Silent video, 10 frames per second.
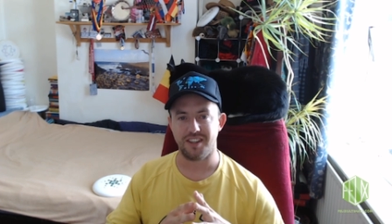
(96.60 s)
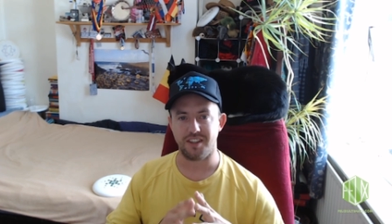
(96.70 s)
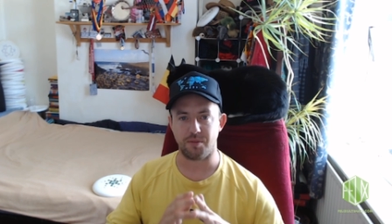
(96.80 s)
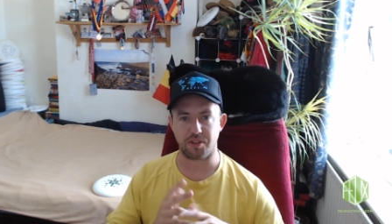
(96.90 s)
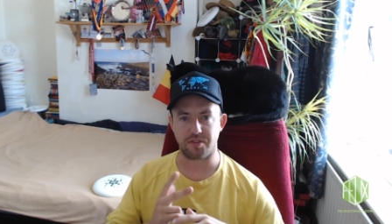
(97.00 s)

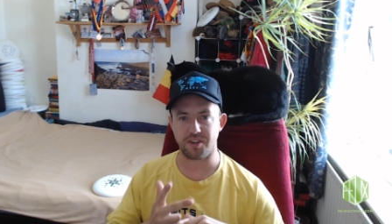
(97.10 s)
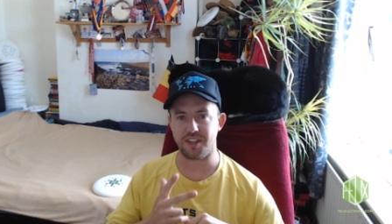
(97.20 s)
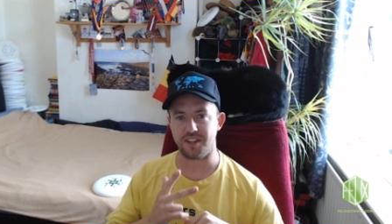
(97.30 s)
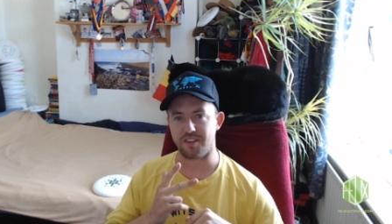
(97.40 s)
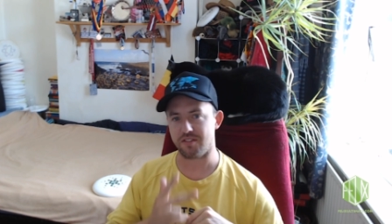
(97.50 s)
Number
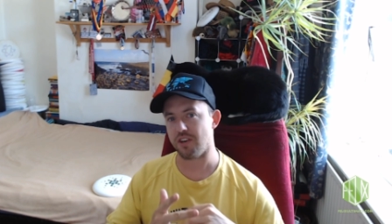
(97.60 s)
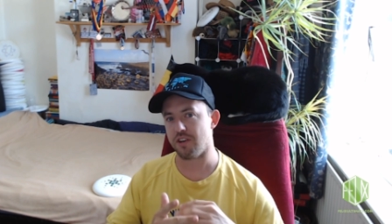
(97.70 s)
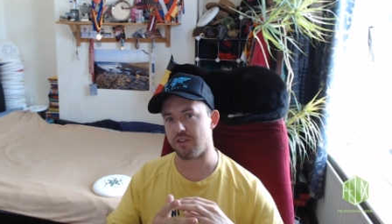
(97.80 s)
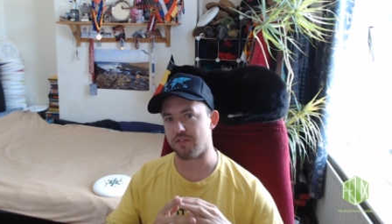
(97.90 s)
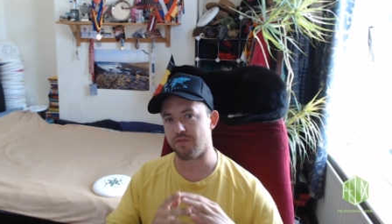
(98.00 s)
three, this
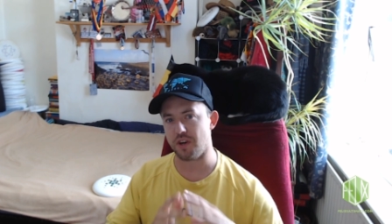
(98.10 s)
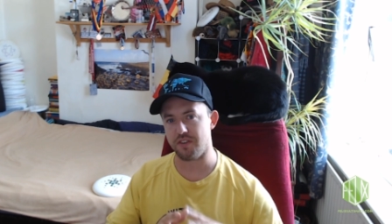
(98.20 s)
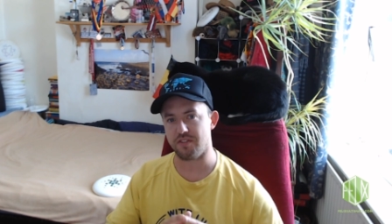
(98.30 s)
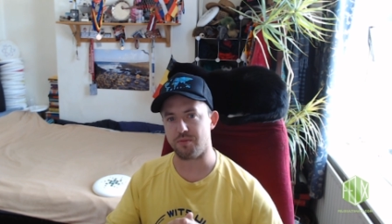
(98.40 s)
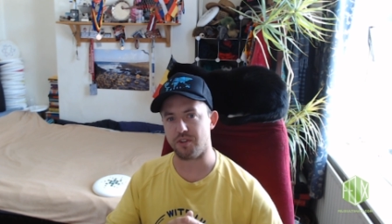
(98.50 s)
style is very
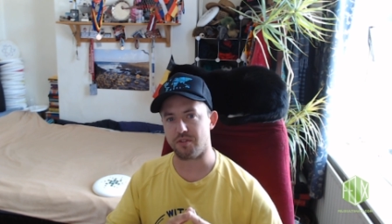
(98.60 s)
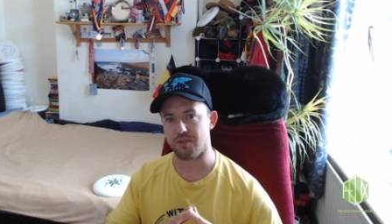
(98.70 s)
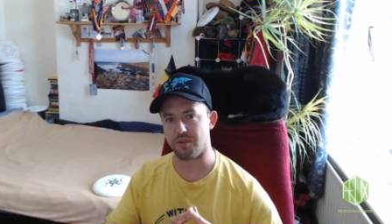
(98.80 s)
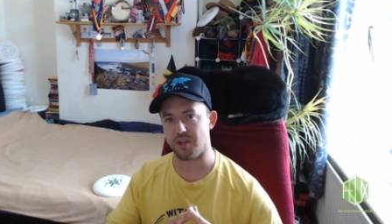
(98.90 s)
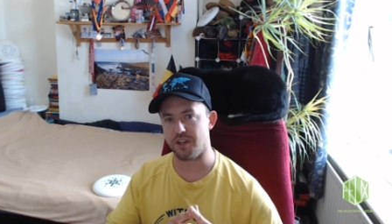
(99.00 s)
similar
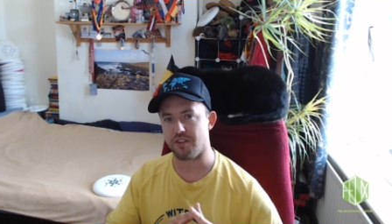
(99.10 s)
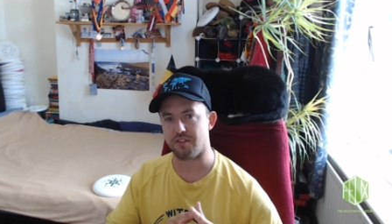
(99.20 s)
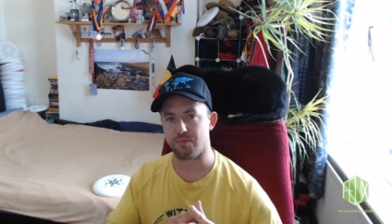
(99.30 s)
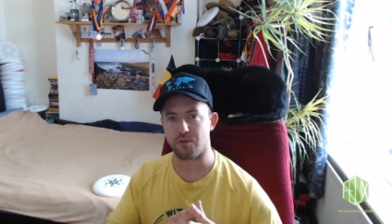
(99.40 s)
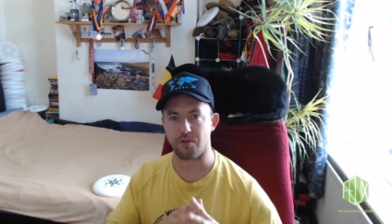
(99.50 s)
to another
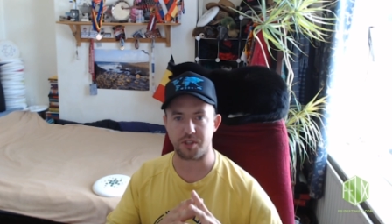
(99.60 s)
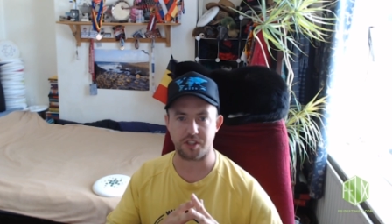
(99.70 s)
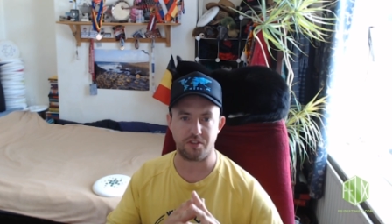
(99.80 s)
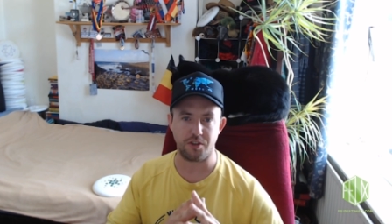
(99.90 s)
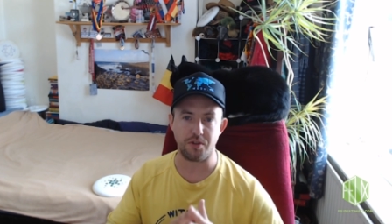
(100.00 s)
sport which
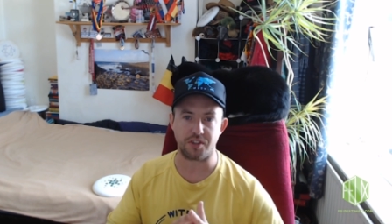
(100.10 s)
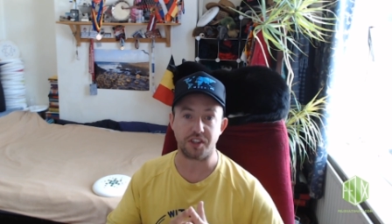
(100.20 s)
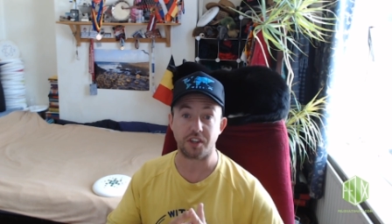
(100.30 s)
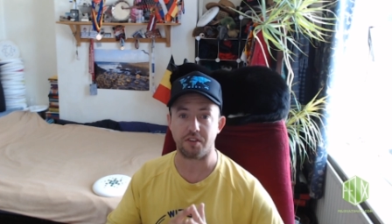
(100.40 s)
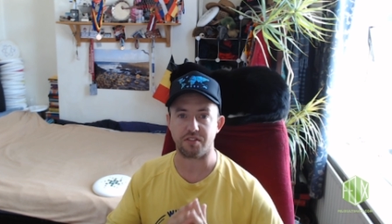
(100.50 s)
is huge in
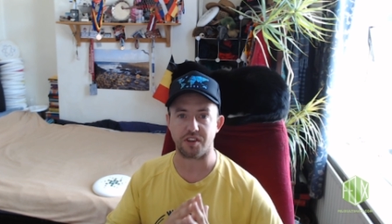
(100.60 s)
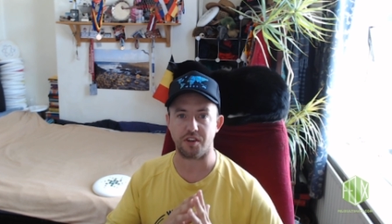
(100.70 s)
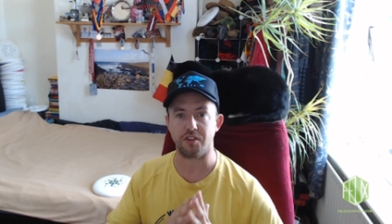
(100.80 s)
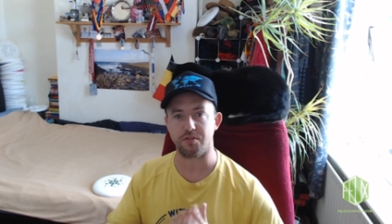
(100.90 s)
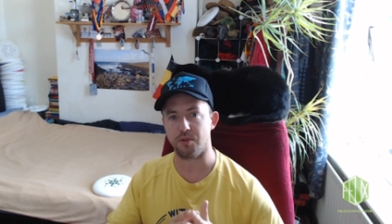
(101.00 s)
the country that
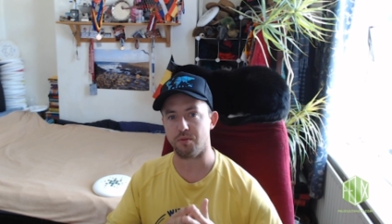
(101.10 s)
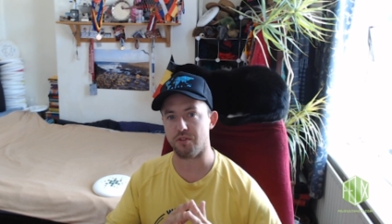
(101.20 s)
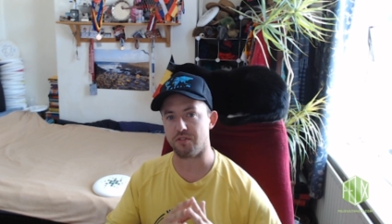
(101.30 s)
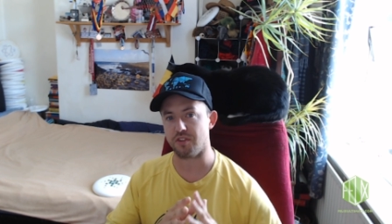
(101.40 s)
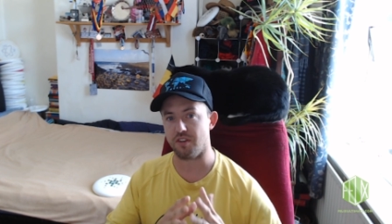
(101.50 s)
Ultimate
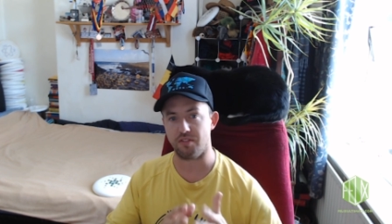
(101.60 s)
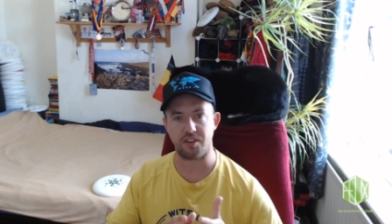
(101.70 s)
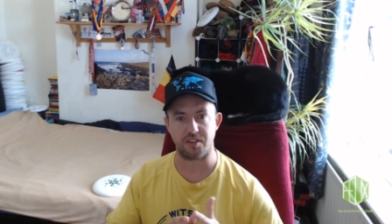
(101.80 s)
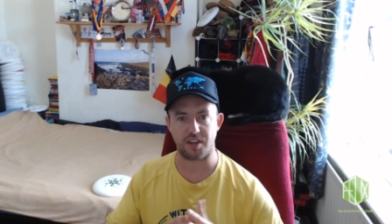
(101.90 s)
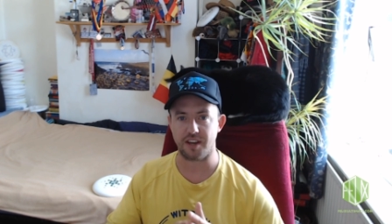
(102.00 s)
was
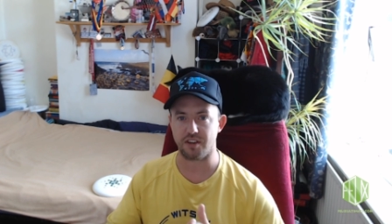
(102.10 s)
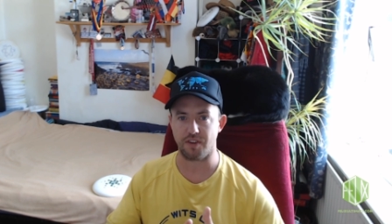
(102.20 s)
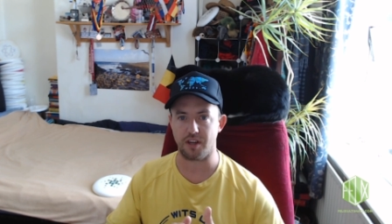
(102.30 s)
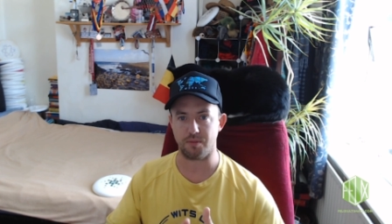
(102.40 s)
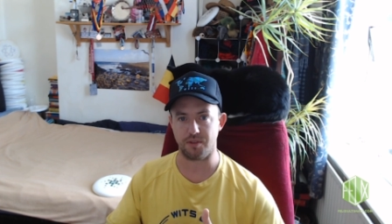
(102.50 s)
invented and
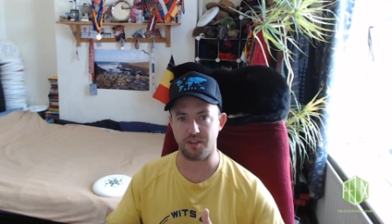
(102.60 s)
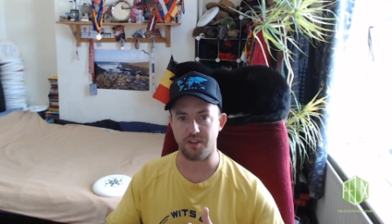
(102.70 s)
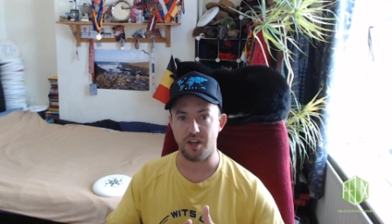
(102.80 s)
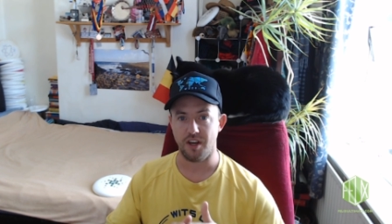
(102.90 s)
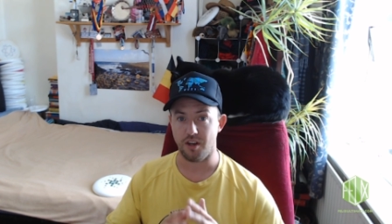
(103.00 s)
developed in,
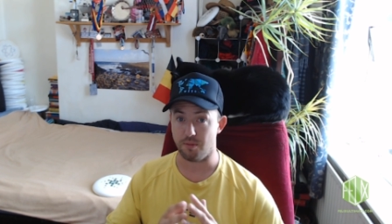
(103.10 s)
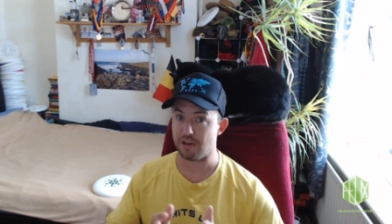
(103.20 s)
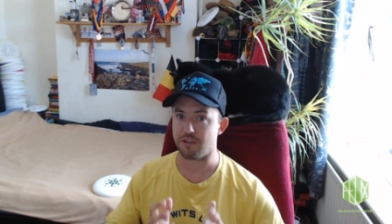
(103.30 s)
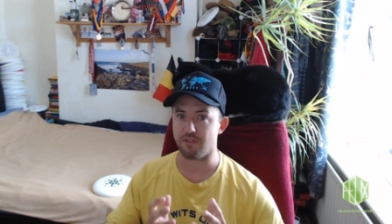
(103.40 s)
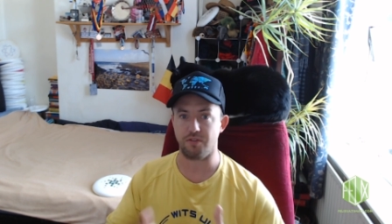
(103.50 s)

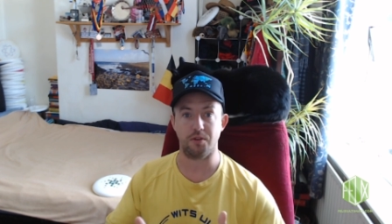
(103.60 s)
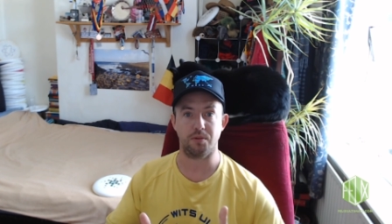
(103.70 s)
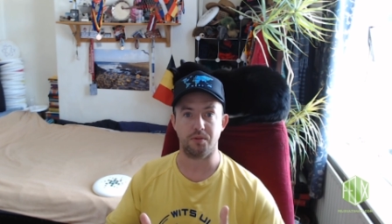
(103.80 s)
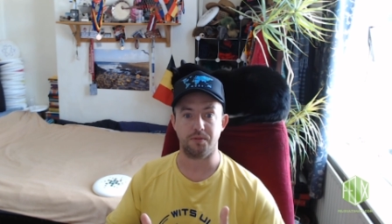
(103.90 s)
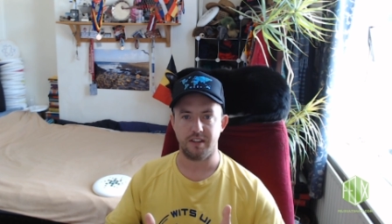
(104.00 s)
American football.